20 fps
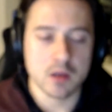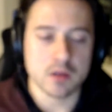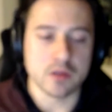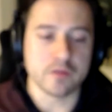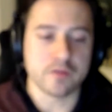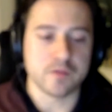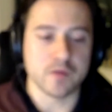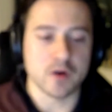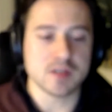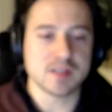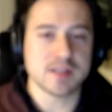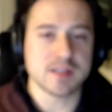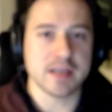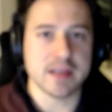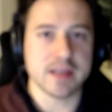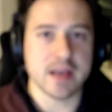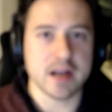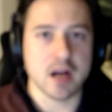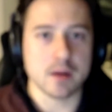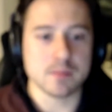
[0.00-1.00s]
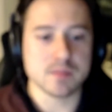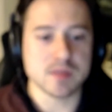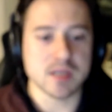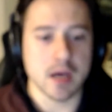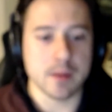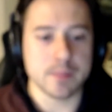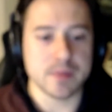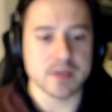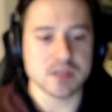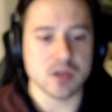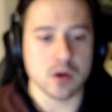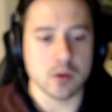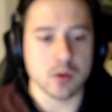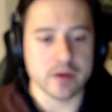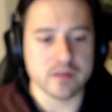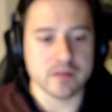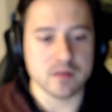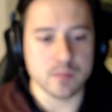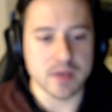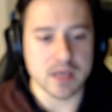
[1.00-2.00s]
The first thing that comes up is
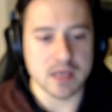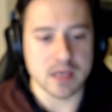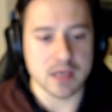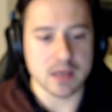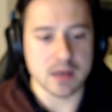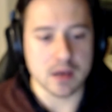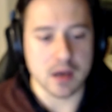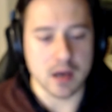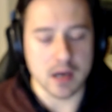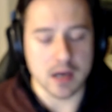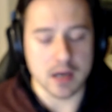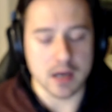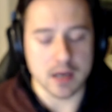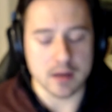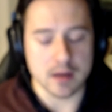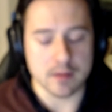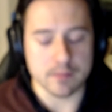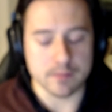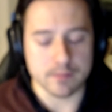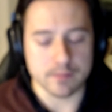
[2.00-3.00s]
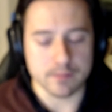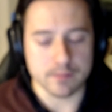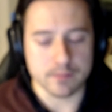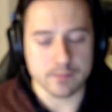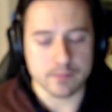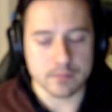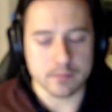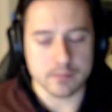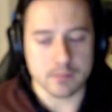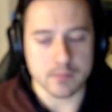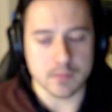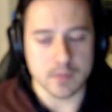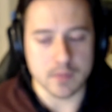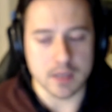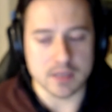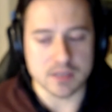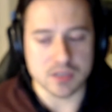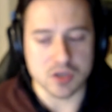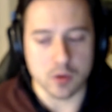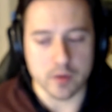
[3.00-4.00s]
going to be on
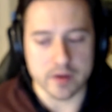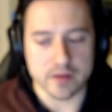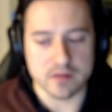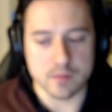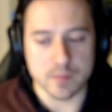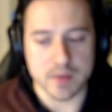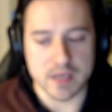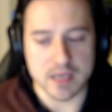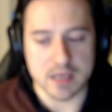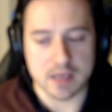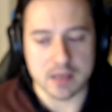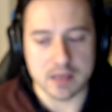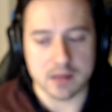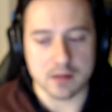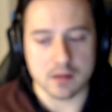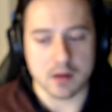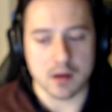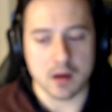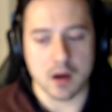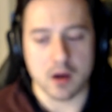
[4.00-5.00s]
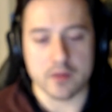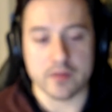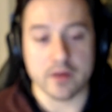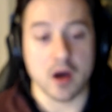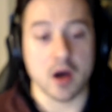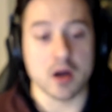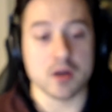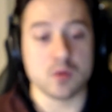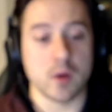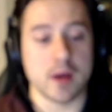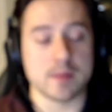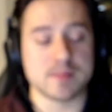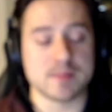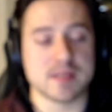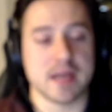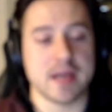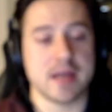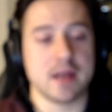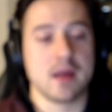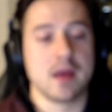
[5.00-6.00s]
the HUD
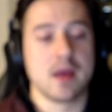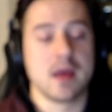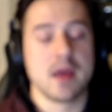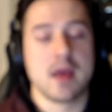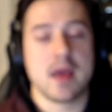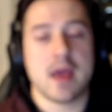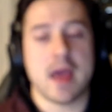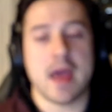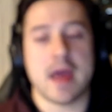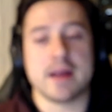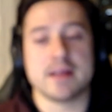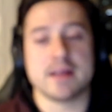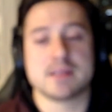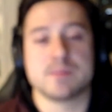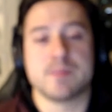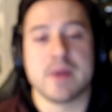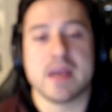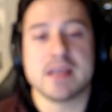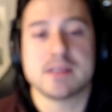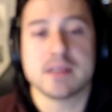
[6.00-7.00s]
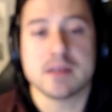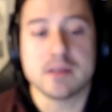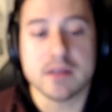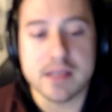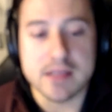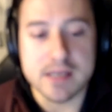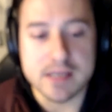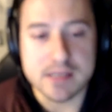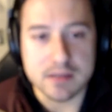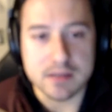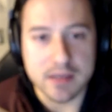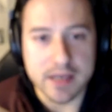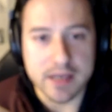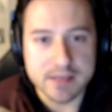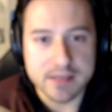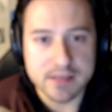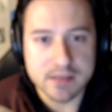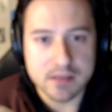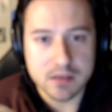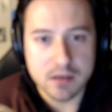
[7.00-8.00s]
website, and it's basically this
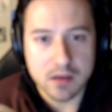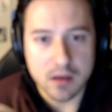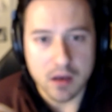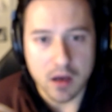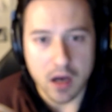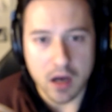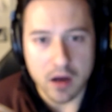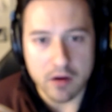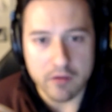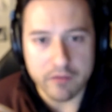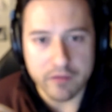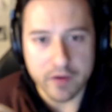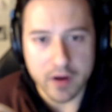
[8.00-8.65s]
list of